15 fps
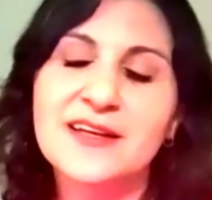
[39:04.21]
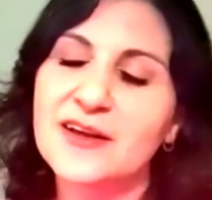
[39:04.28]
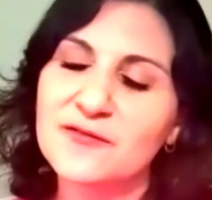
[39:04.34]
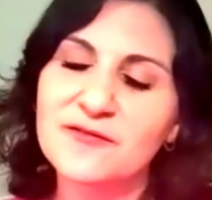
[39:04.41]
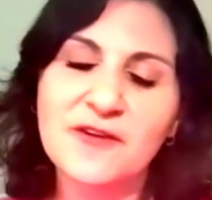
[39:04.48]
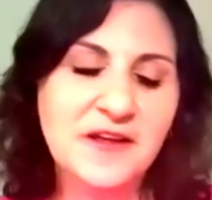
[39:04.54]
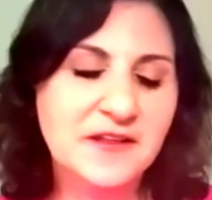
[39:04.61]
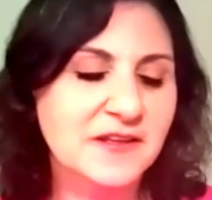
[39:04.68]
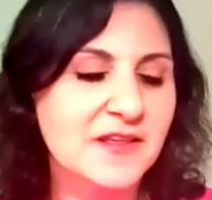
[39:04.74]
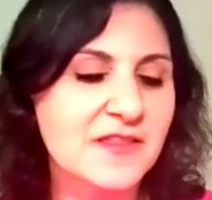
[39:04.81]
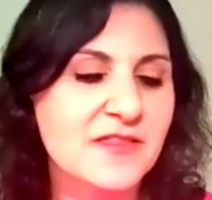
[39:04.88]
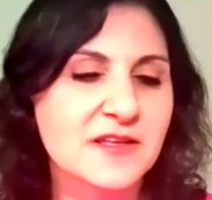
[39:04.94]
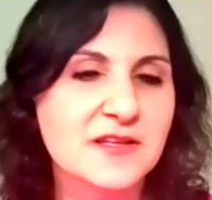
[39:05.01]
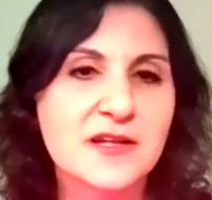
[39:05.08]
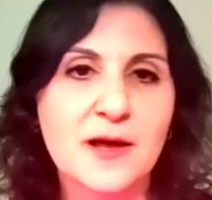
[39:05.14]
Frankly,
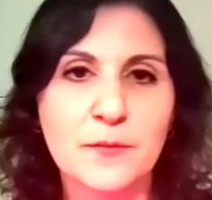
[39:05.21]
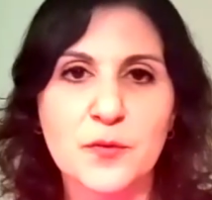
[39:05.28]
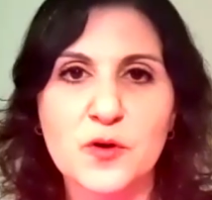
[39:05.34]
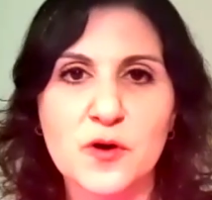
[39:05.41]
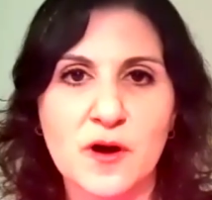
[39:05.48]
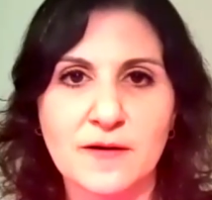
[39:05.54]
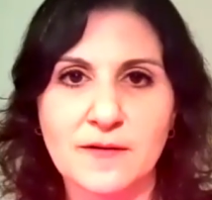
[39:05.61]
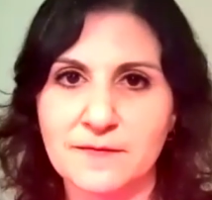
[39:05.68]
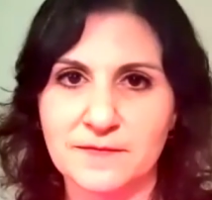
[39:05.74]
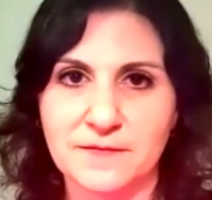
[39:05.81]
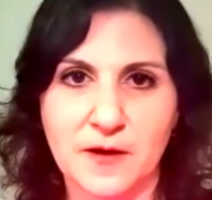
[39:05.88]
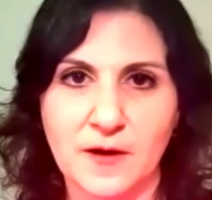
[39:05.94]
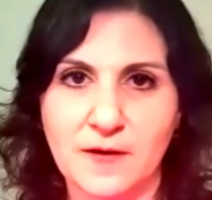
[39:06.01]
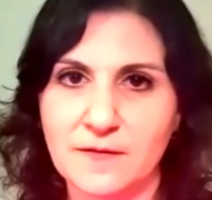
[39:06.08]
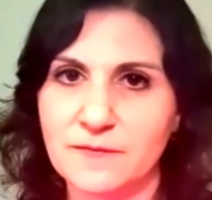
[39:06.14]
the number of
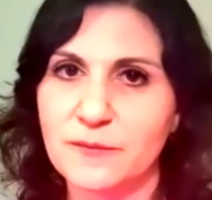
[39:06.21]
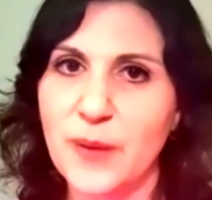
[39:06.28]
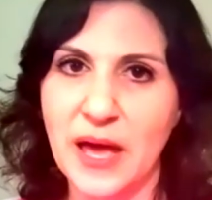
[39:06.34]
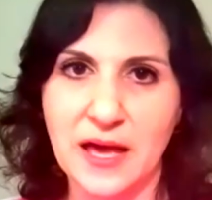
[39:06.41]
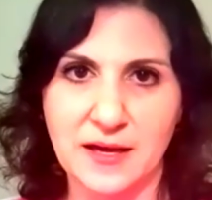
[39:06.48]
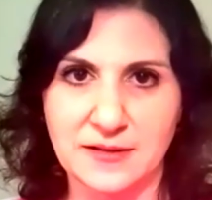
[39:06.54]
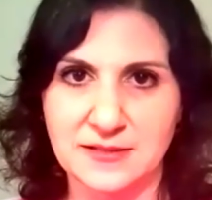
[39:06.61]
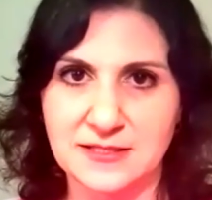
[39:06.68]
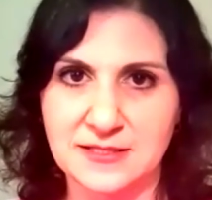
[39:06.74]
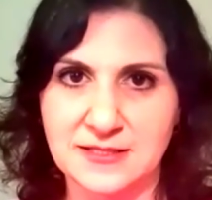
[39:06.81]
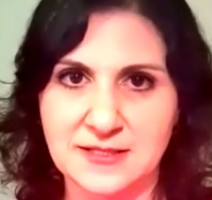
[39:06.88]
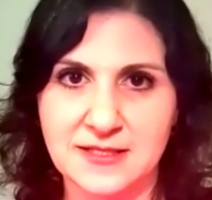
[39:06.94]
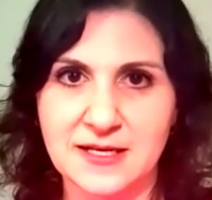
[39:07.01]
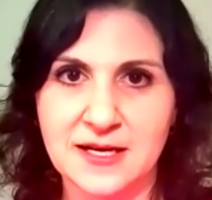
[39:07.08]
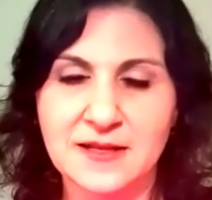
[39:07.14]
pets
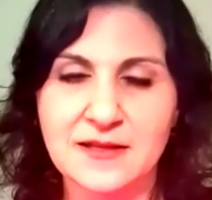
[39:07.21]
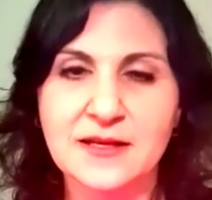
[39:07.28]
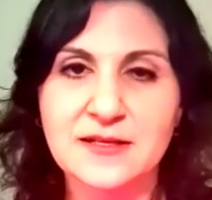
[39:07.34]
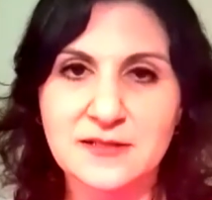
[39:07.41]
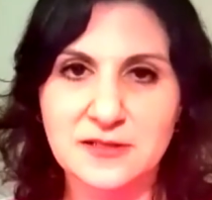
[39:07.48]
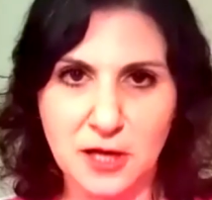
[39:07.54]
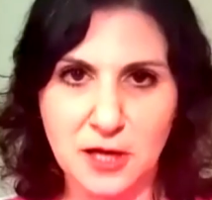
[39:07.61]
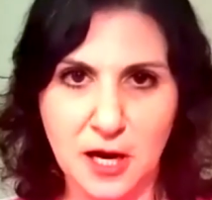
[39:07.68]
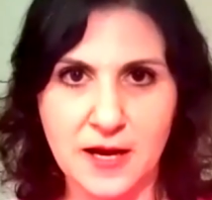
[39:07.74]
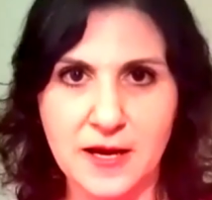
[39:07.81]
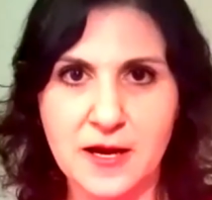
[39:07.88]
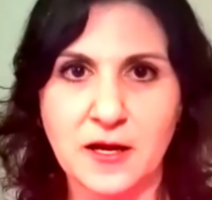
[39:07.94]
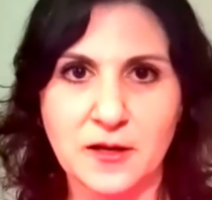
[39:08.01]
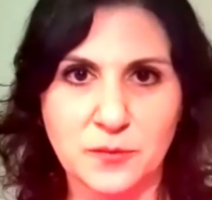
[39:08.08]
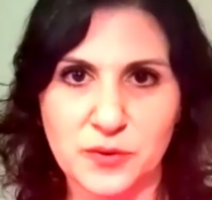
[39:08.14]
that die
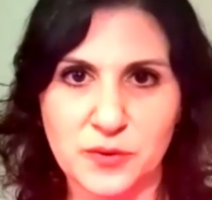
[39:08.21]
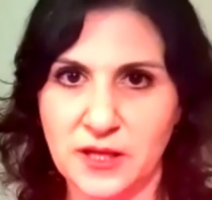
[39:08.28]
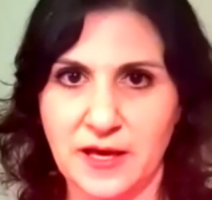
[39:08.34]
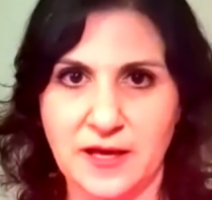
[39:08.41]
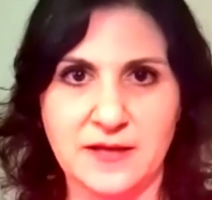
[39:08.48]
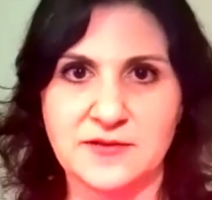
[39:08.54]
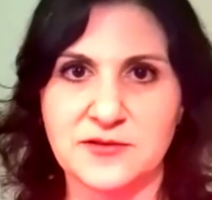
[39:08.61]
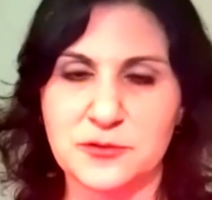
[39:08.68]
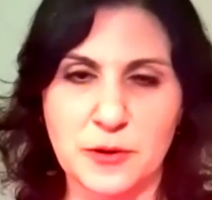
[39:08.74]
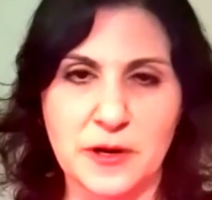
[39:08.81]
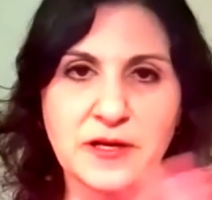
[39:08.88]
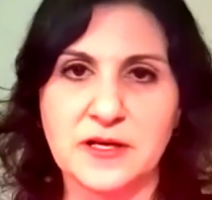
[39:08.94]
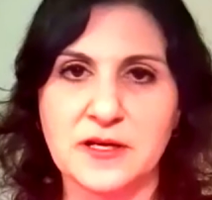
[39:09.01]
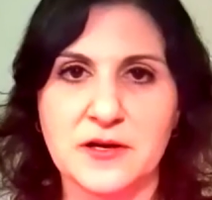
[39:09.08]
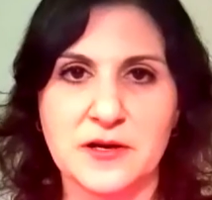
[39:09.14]
on planes throughout a
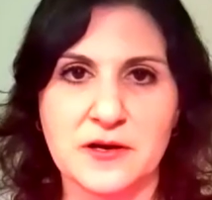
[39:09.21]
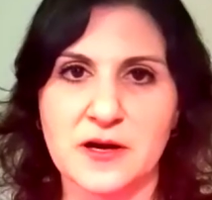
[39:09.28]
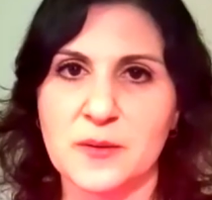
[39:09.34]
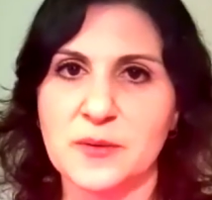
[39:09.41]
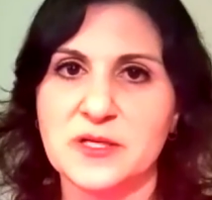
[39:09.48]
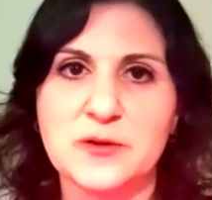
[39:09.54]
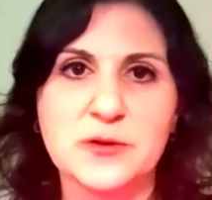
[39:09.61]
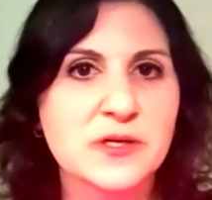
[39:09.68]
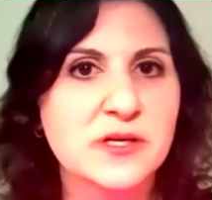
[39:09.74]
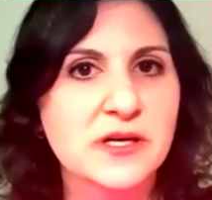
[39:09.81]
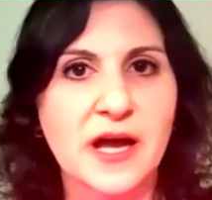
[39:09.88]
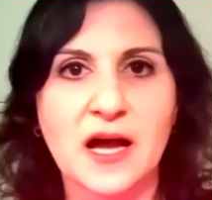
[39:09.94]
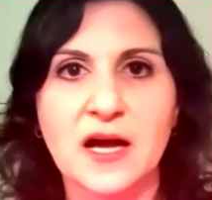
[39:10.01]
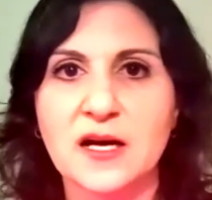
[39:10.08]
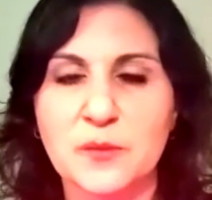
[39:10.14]
year, I mean, you can
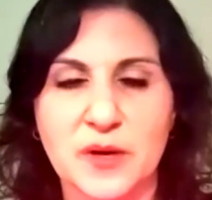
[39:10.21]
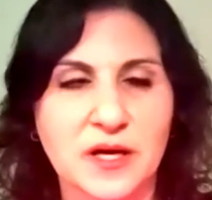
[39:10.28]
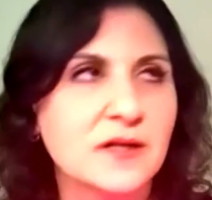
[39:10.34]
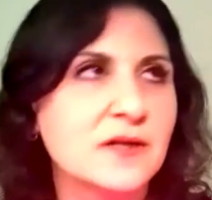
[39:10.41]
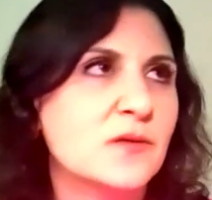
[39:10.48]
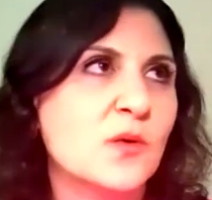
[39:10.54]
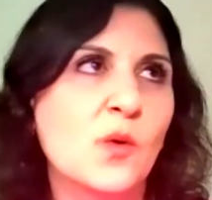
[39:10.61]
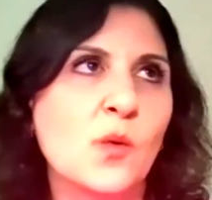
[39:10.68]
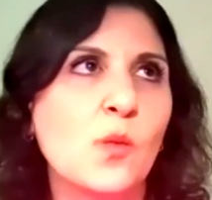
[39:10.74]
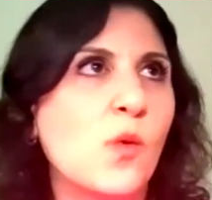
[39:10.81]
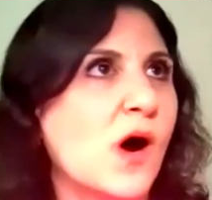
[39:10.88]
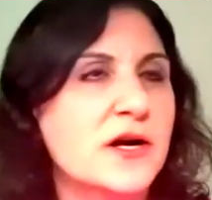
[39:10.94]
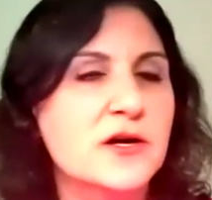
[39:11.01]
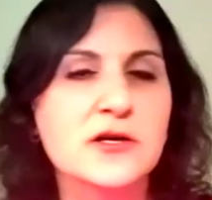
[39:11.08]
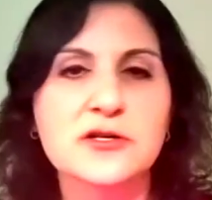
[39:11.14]
count them on
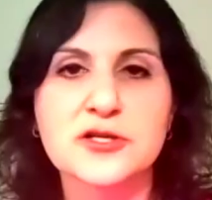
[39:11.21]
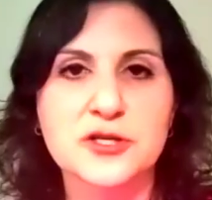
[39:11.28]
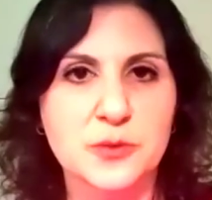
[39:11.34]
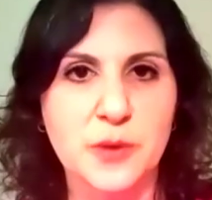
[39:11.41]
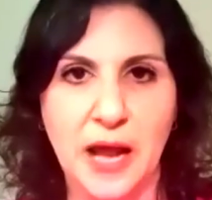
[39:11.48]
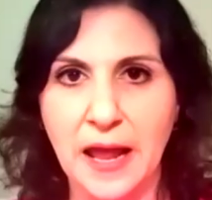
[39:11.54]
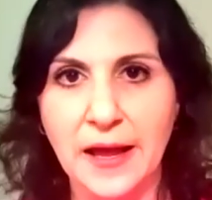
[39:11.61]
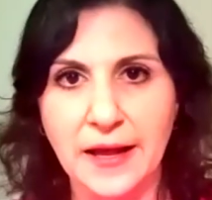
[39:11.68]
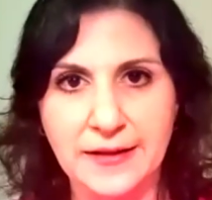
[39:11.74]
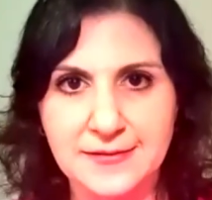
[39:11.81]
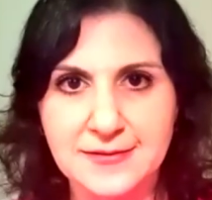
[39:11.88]
one or two hands.